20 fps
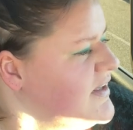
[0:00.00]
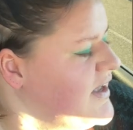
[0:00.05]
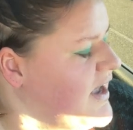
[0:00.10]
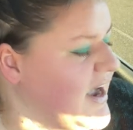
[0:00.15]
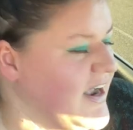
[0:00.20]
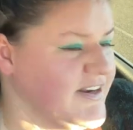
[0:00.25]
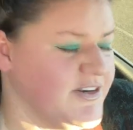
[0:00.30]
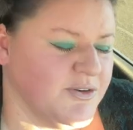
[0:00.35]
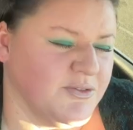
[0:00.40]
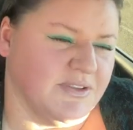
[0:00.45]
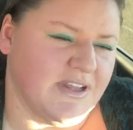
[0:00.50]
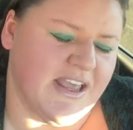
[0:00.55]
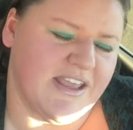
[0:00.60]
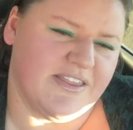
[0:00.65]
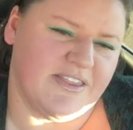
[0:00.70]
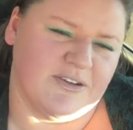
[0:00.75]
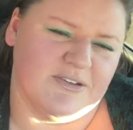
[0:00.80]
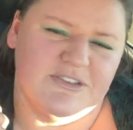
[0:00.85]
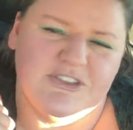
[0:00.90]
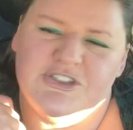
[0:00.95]
I don't like
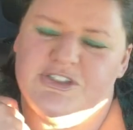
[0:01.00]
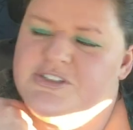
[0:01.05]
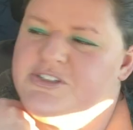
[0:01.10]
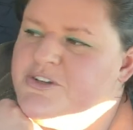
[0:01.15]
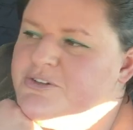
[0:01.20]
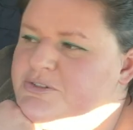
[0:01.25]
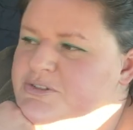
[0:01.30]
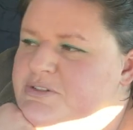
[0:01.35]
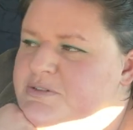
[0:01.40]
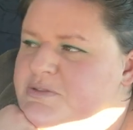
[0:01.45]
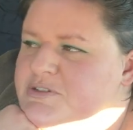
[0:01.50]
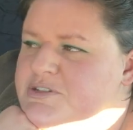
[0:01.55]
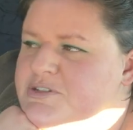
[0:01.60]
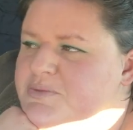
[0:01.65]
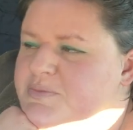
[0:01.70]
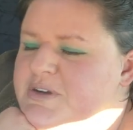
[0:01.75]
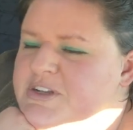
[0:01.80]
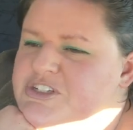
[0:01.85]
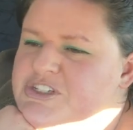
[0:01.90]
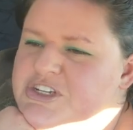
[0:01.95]
those shows so
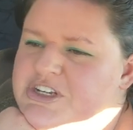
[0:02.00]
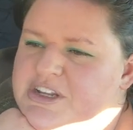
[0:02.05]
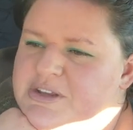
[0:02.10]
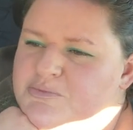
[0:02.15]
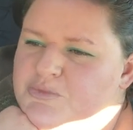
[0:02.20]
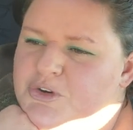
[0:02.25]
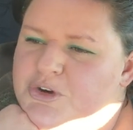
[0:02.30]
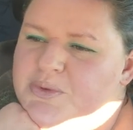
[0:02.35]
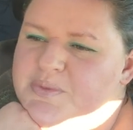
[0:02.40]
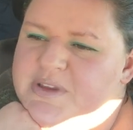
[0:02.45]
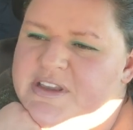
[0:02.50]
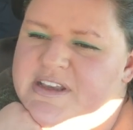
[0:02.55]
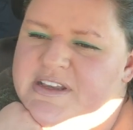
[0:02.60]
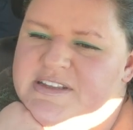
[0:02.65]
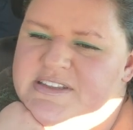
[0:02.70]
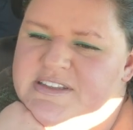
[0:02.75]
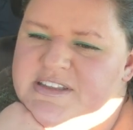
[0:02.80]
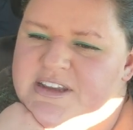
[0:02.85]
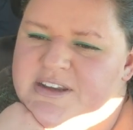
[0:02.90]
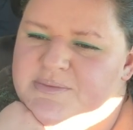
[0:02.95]
much anymore,
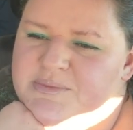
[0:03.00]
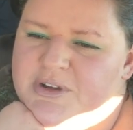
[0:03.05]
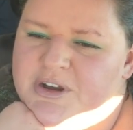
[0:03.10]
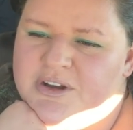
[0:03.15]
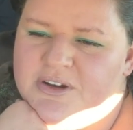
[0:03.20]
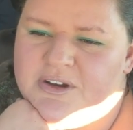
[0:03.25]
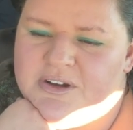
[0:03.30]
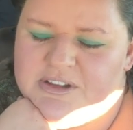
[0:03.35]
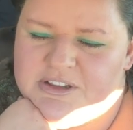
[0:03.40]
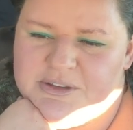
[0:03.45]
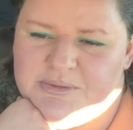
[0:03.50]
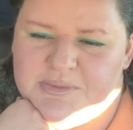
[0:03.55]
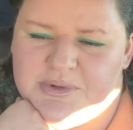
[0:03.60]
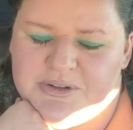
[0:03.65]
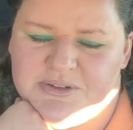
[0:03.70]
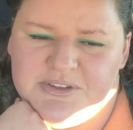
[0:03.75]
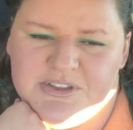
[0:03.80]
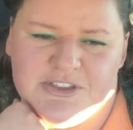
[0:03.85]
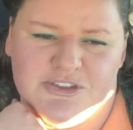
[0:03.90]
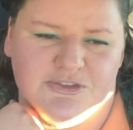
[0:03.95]
because I'm not all
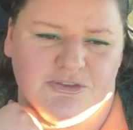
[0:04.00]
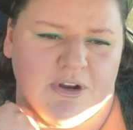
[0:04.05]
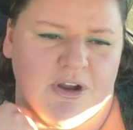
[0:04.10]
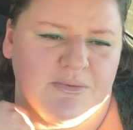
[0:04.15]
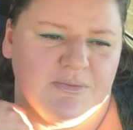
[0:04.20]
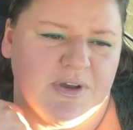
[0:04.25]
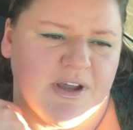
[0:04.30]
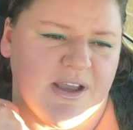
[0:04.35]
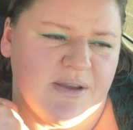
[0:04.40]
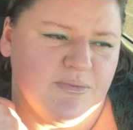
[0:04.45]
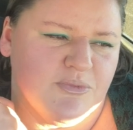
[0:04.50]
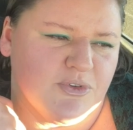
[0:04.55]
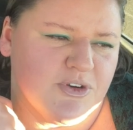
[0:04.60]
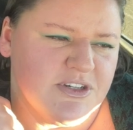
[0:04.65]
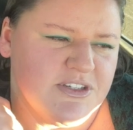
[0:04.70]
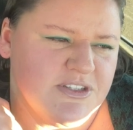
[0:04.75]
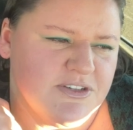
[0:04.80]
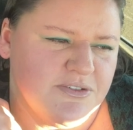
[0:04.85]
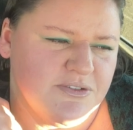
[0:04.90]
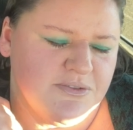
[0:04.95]
about the drama. I more
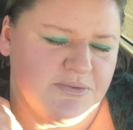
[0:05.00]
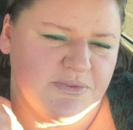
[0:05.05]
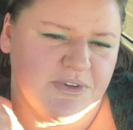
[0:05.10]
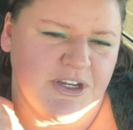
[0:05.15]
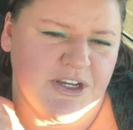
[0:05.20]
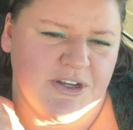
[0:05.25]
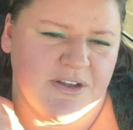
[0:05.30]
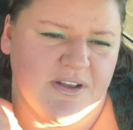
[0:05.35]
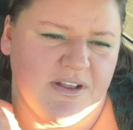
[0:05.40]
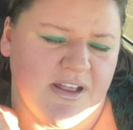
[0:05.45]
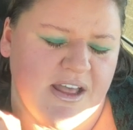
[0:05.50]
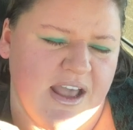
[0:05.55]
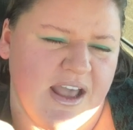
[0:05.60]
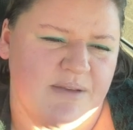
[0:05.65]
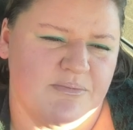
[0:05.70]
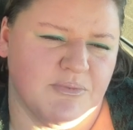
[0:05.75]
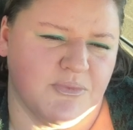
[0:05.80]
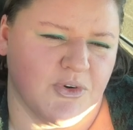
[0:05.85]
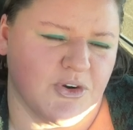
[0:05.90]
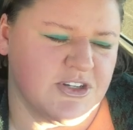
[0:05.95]

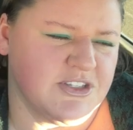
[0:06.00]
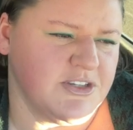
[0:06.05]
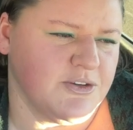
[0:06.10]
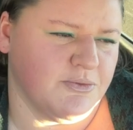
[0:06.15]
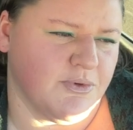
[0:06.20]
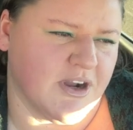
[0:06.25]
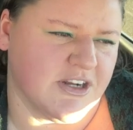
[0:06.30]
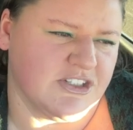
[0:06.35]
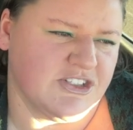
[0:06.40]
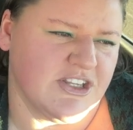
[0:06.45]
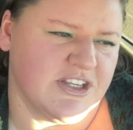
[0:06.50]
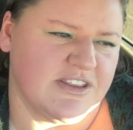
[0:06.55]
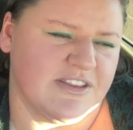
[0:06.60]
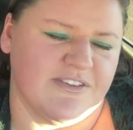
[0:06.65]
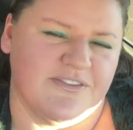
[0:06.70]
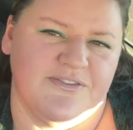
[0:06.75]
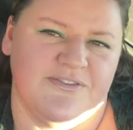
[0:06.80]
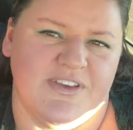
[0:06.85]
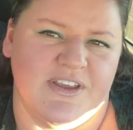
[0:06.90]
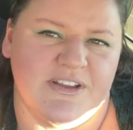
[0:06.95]
so watch like the
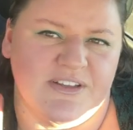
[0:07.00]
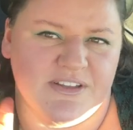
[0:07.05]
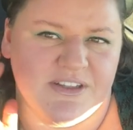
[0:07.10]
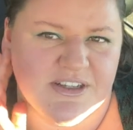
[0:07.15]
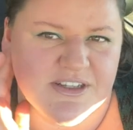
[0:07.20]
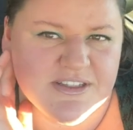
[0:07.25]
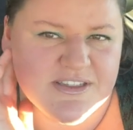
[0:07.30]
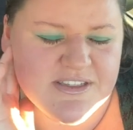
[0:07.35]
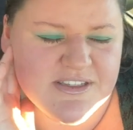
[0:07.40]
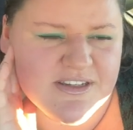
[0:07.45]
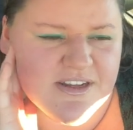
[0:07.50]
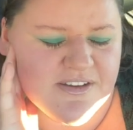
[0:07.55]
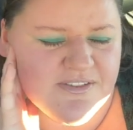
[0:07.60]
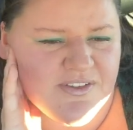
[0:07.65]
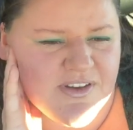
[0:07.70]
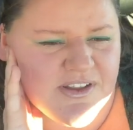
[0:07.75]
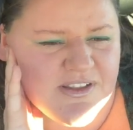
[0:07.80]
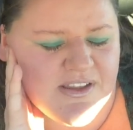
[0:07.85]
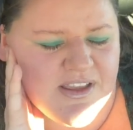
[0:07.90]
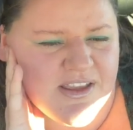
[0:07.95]
feel good stuff.
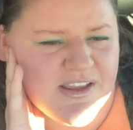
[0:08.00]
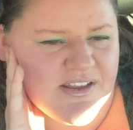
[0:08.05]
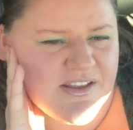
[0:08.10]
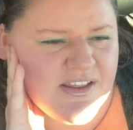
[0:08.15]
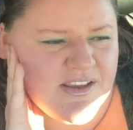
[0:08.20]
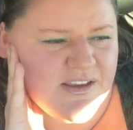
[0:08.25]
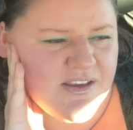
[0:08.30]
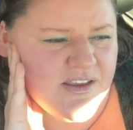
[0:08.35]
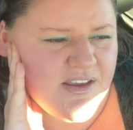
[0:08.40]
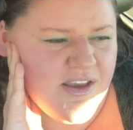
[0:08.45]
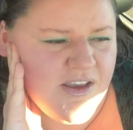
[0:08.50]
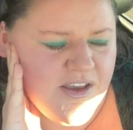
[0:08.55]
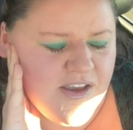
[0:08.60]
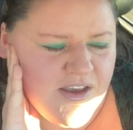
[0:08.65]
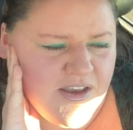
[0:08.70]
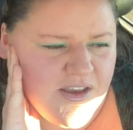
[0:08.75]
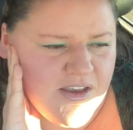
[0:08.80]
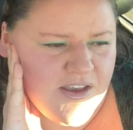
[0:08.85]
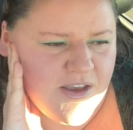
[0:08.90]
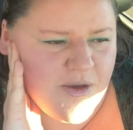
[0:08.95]
I like
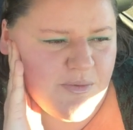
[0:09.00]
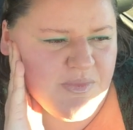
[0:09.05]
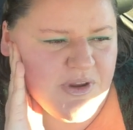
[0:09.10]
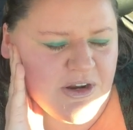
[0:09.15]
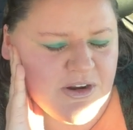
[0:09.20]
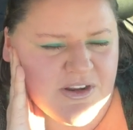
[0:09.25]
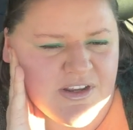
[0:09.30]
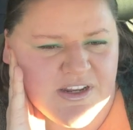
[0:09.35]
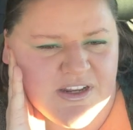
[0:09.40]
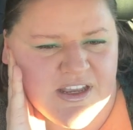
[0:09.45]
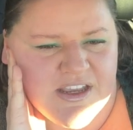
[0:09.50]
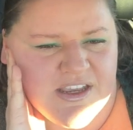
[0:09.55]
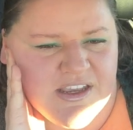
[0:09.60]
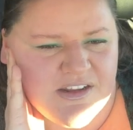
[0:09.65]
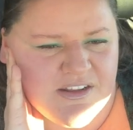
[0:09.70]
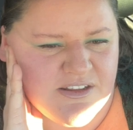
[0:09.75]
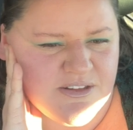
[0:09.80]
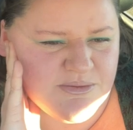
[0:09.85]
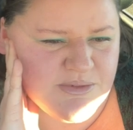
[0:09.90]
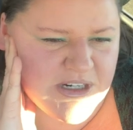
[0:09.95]
American
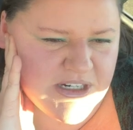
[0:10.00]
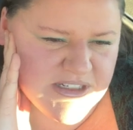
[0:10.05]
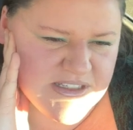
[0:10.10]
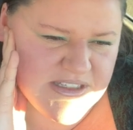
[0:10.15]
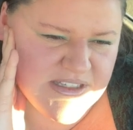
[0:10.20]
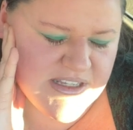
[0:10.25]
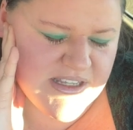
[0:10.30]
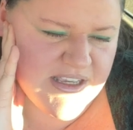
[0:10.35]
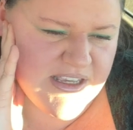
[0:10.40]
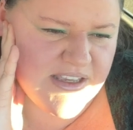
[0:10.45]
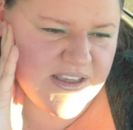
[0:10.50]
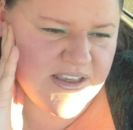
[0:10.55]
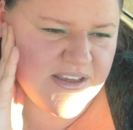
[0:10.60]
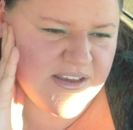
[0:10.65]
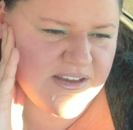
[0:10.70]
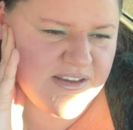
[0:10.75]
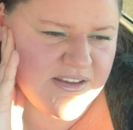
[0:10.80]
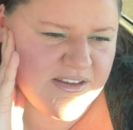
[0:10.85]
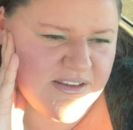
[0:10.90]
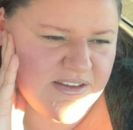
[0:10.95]
Idol, where it's like
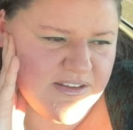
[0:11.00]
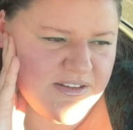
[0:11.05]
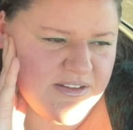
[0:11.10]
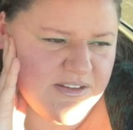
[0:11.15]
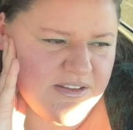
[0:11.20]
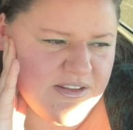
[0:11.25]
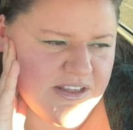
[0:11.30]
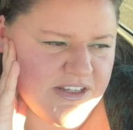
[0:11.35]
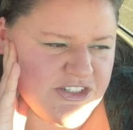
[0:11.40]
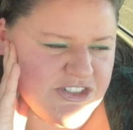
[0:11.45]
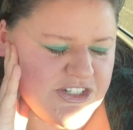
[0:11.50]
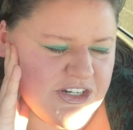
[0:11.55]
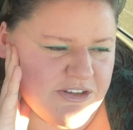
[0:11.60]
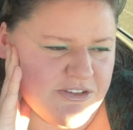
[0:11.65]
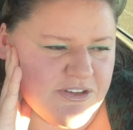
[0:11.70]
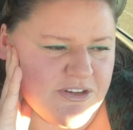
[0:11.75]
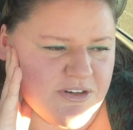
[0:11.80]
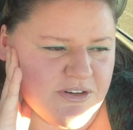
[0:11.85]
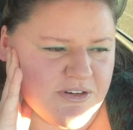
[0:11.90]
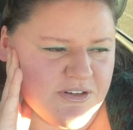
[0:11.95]
they share
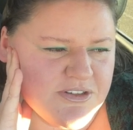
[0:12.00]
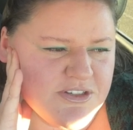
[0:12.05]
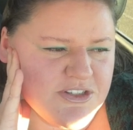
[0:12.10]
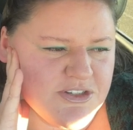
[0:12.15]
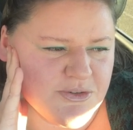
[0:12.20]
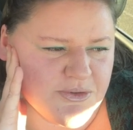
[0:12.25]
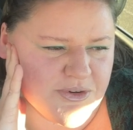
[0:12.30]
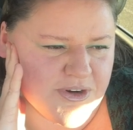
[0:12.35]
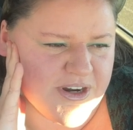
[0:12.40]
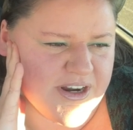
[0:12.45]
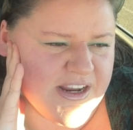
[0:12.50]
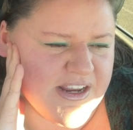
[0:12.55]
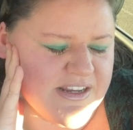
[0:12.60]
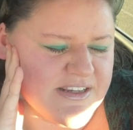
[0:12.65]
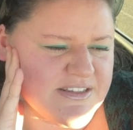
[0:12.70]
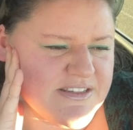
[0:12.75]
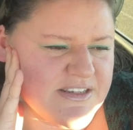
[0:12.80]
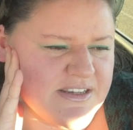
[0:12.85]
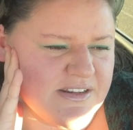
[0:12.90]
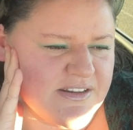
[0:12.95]
their
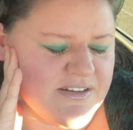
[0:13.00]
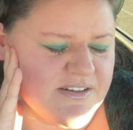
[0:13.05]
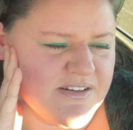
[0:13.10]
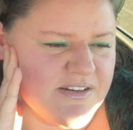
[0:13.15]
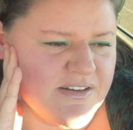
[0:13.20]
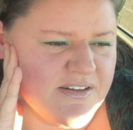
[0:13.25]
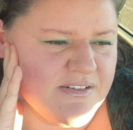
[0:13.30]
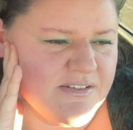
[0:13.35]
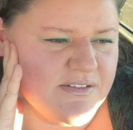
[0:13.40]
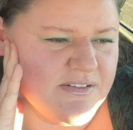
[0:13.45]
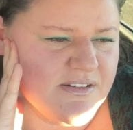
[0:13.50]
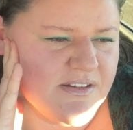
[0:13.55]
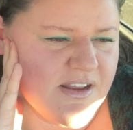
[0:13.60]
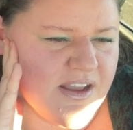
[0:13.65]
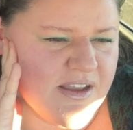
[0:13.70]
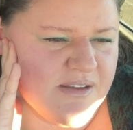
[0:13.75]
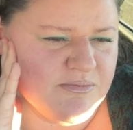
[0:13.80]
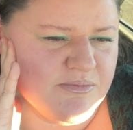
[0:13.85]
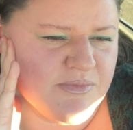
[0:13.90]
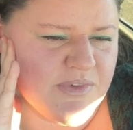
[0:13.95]
stories, and
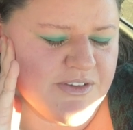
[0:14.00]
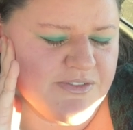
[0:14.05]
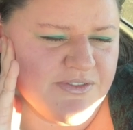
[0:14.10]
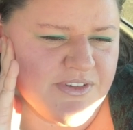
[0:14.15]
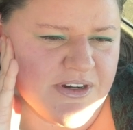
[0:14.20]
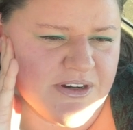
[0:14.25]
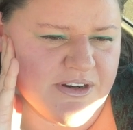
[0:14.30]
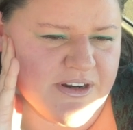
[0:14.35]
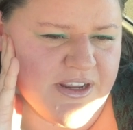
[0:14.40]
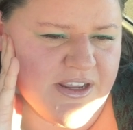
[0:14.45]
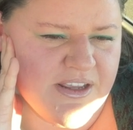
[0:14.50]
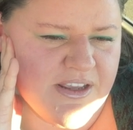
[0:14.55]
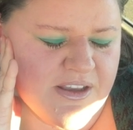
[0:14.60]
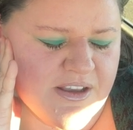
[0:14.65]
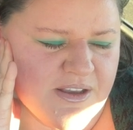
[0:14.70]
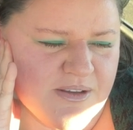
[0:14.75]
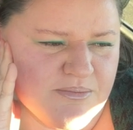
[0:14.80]
I'm a very